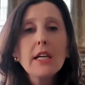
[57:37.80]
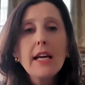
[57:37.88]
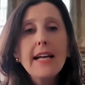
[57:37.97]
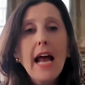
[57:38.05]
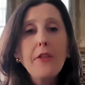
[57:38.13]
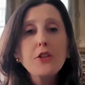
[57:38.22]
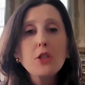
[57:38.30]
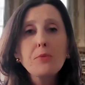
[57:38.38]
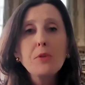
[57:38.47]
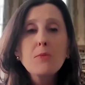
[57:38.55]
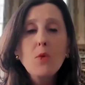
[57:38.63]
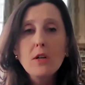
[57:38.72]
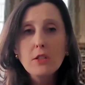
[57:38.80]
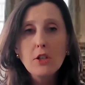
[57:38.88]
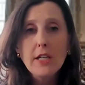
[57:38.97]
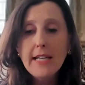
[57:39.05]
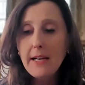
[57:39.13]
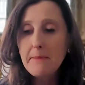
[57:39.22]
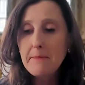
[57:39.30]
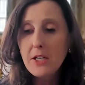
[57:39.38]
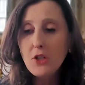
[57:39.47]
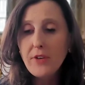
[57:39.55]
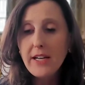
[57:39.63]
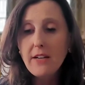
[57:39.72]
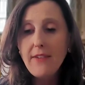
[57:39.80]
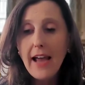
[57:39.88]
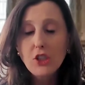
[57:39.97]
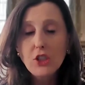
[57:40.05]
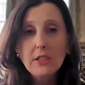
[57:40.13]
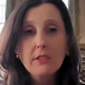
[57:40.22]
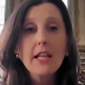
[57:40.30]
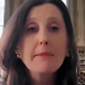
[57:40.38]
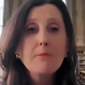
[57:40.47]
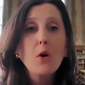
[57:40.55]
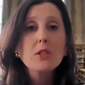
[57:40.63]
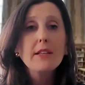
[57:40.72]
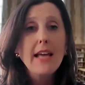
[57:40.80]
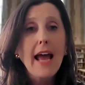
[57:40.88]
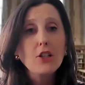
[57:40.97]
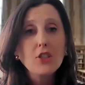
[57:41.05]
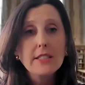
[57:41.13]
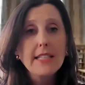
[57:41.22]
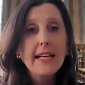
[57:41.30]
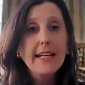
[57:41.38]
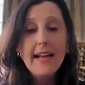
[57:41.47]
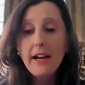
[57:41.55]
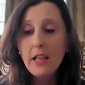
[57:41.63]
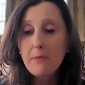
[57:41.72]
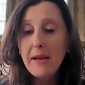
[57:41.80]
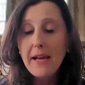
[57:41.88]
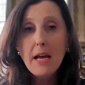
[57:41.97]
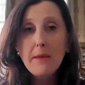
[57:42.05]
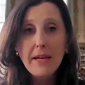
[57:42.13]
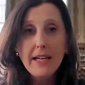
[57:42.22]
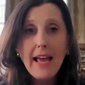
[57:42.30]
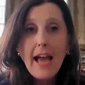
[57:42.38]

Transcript: in how the Supreme Court is looking at administrative action, like most of the action taken out of the pandemic,